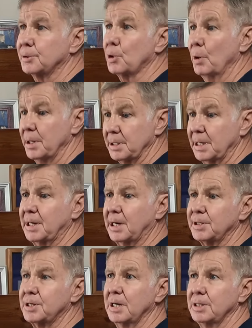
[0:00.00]
And so it
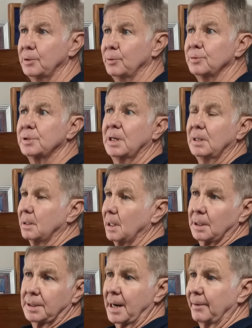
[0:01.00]
continues,
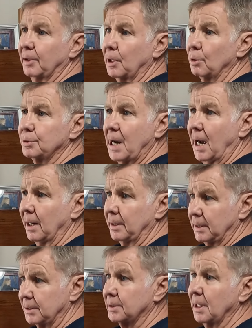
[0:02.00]
it never goes out,
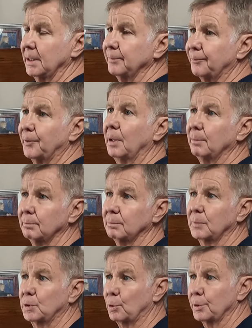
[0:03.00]
it's lit
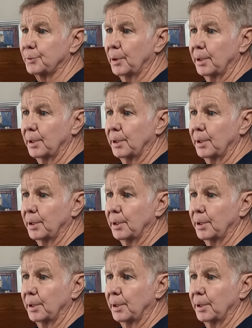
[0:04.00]
from torch